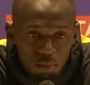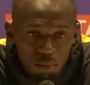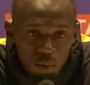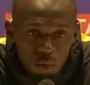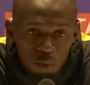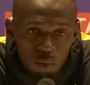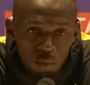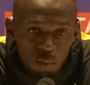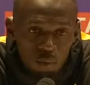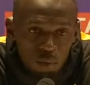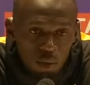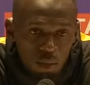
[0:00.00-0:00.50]

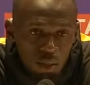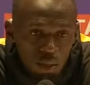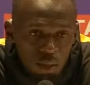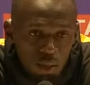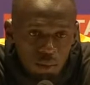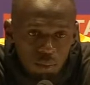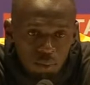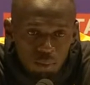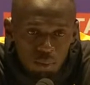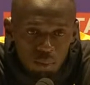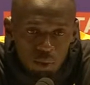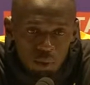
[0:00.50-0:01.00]

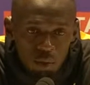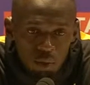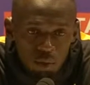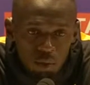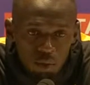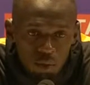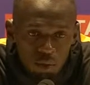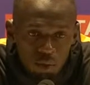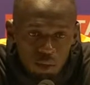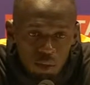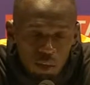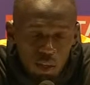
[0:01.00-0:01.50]
Hopefully with
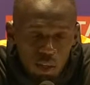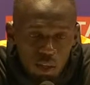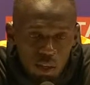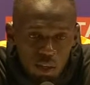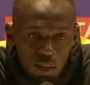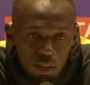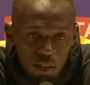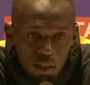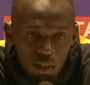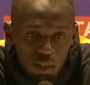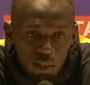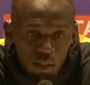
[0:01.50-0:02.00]
3
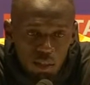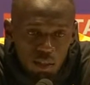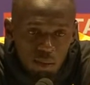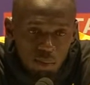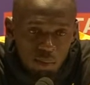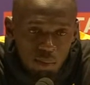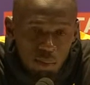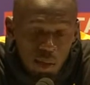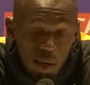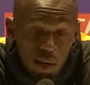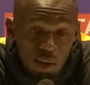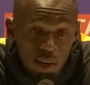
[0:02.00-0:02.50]
kids,
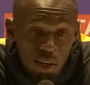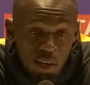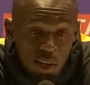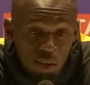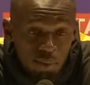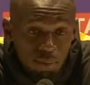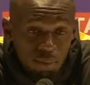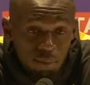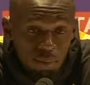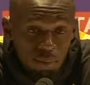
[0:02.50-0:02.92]
married,